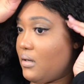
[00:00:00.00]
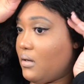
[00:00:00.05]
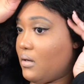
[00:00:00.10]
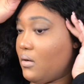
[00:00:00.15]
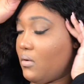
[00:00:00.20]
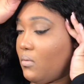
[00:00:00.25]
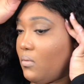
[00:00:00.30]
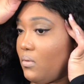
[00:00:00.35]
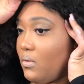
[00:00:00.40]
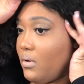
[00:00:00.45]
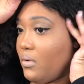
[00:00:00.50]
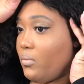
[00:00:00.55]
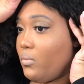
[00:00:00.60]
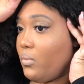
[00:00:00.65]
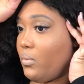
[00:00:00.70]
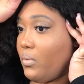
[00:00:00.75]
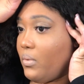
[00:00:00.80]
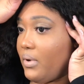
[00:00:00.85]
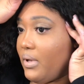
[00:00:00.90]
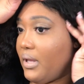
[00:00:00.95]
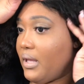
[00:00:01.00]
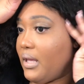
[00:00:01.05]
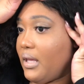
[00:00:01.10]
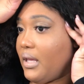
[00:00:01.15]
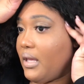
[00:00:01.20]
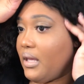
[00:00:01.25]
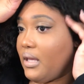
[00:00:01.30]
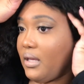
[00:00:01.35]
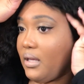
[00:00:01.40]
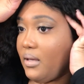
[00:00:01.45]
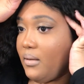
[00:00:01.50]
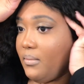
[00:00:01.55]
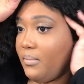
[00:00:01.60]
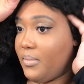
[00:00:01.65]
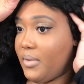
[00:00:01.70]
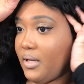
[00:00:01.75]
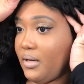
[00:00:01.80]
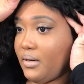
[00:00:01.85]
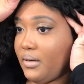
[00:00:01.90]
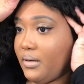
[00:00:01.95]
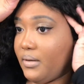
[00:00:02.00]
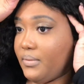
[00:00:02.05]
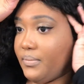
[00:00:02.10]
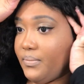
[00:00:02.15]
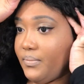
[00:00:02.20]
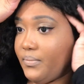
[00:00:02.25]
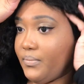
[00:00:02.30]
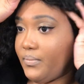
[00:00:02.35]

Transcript: go on way better